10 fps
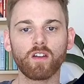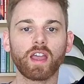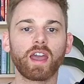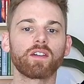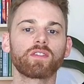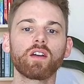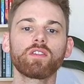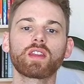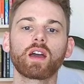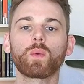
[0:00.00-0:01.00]
Okay, I've
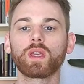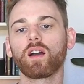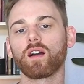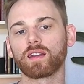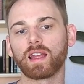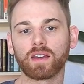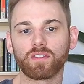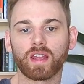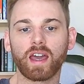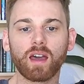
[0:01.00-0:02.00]
covered that we are
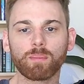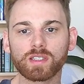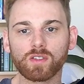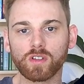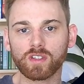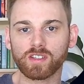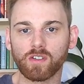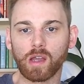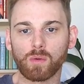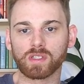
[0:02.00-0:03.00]
live in the App Store, so
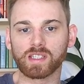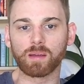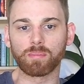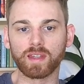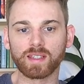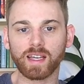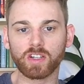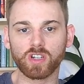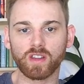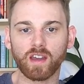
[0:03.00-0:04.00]
I will skip this
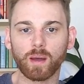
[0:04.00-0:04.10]
section of the